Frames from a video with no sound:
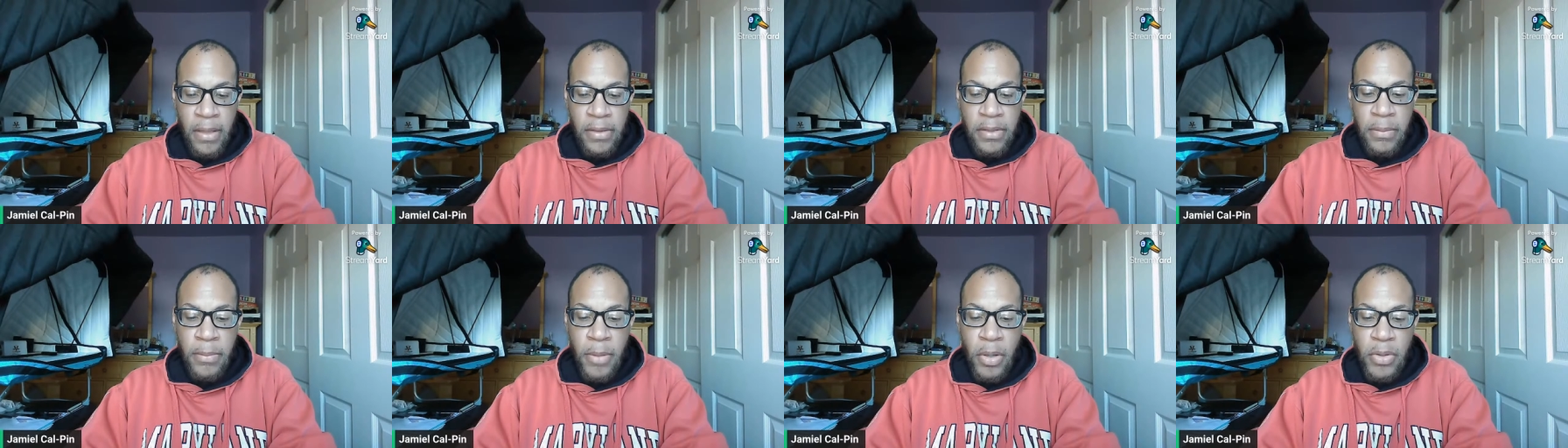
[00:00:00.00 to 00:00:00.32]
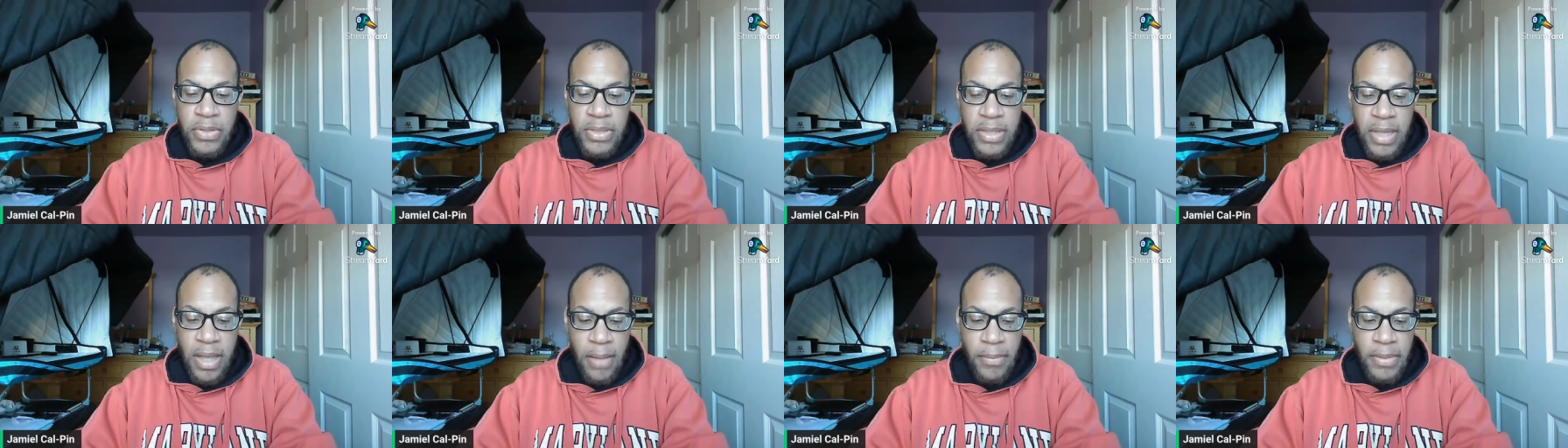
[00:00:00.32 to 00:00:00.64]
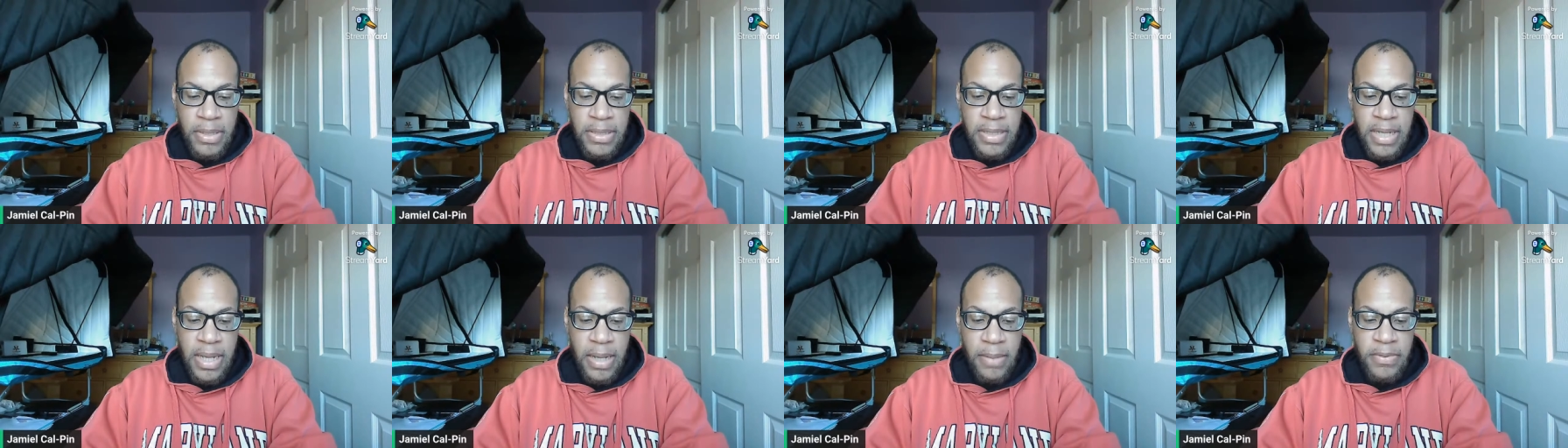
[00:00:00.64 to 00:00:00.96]
The most
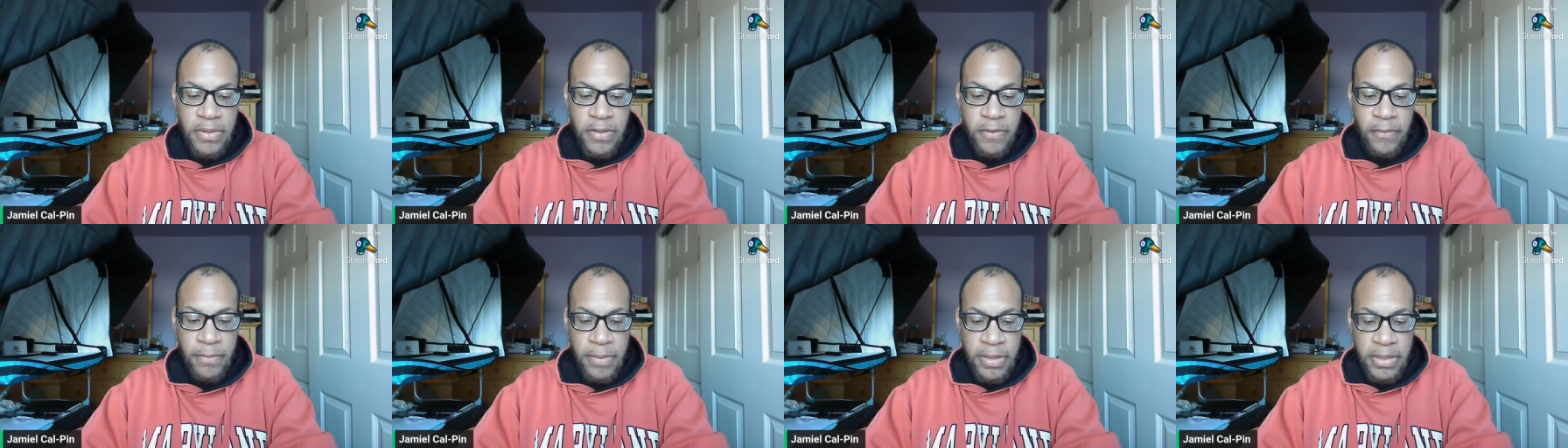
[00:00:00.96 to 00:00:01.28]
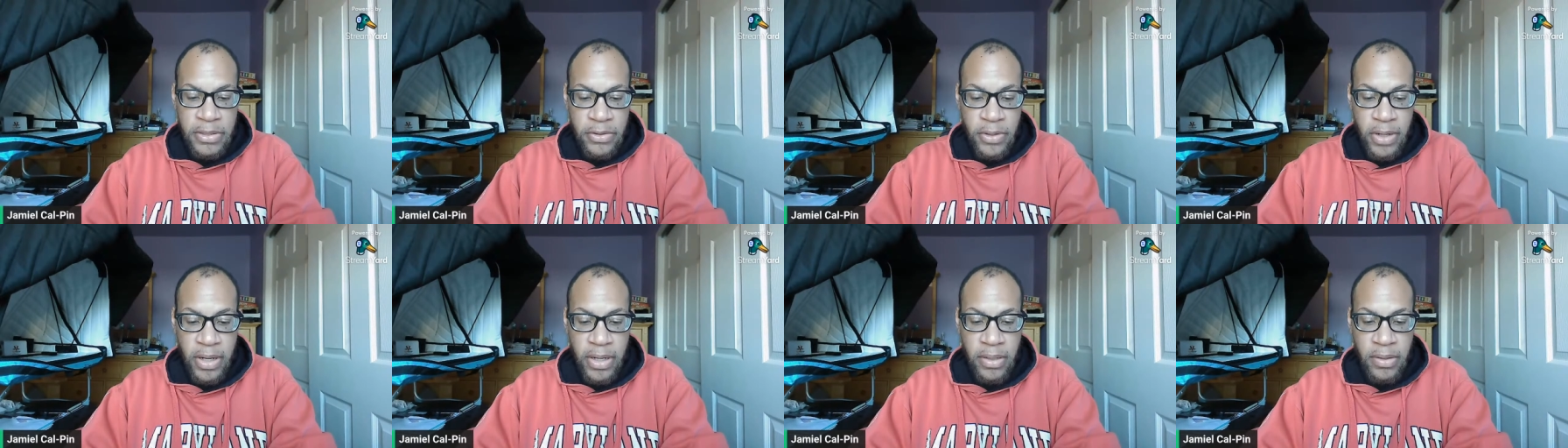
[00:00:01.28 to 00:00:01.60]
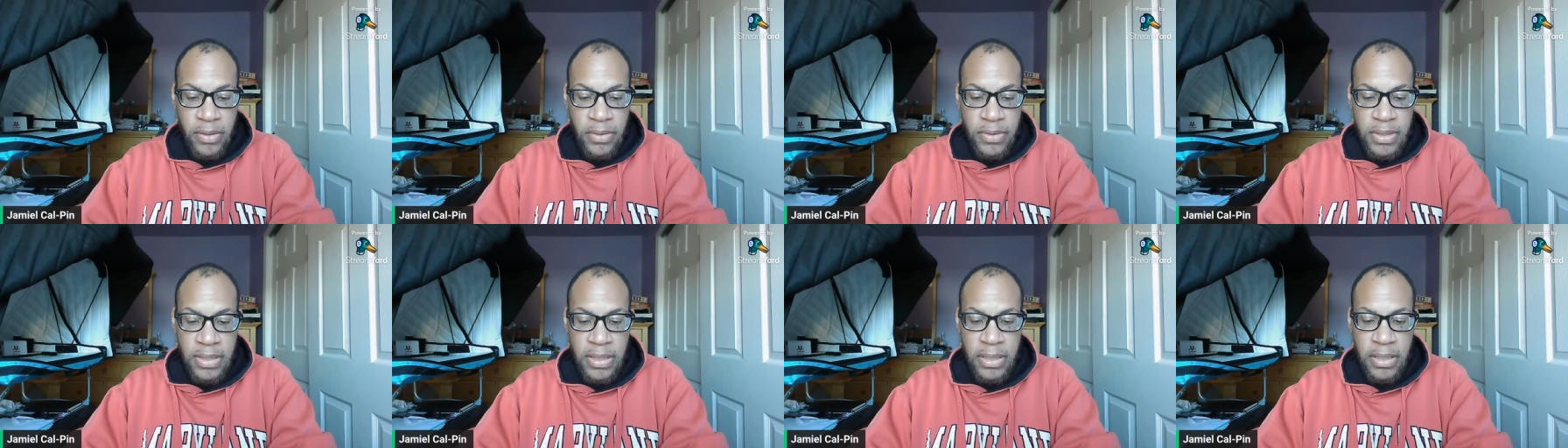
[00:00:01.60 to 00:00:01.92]
common types of
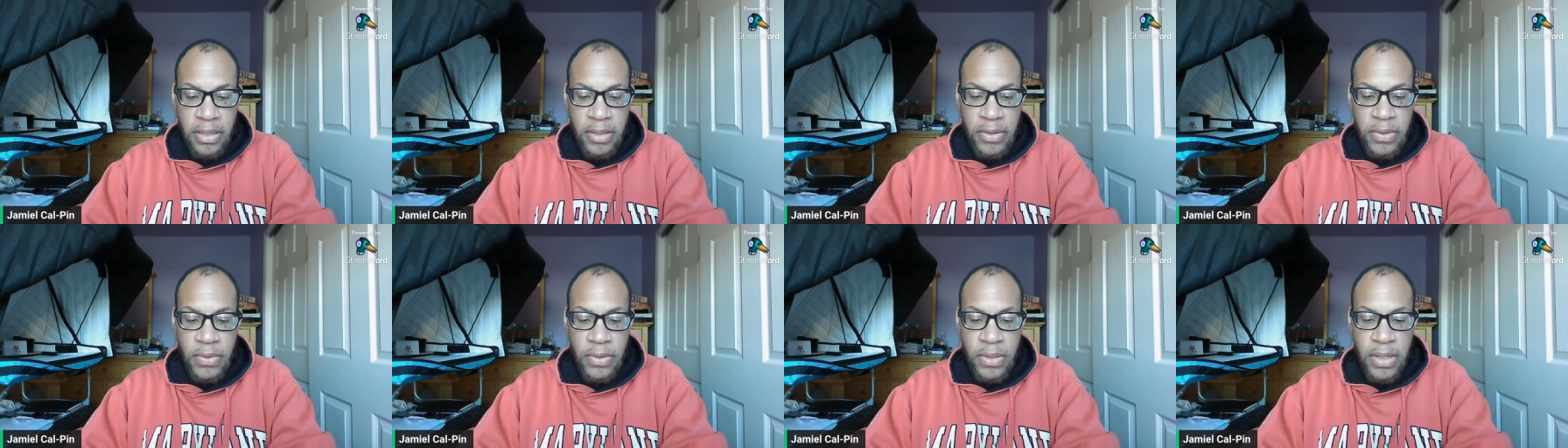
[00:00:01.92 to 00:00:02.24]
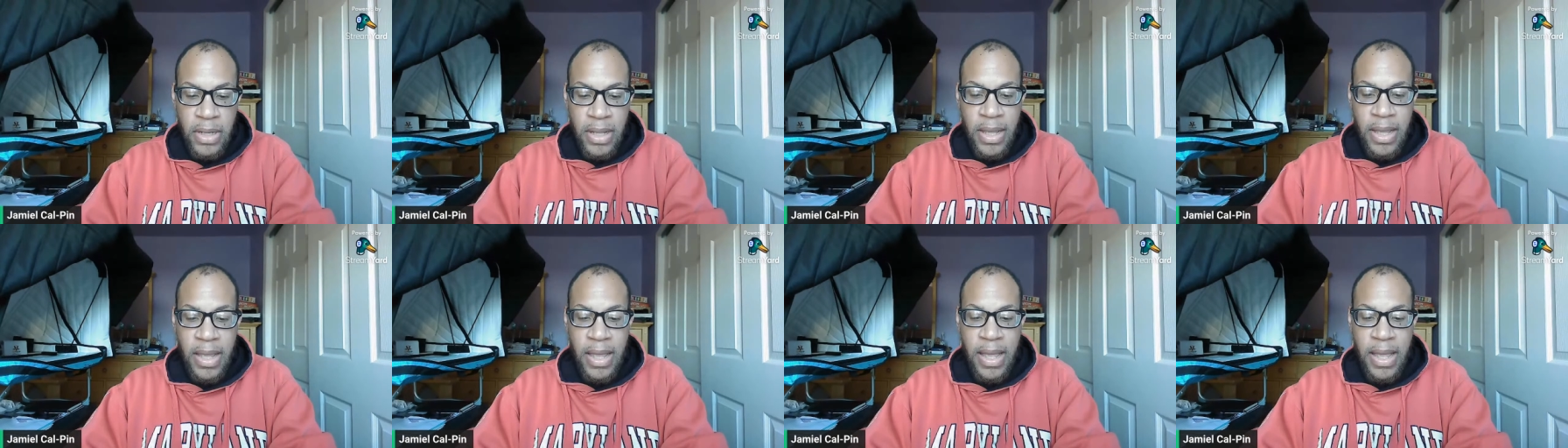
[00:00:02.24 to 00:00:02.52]
betrayals include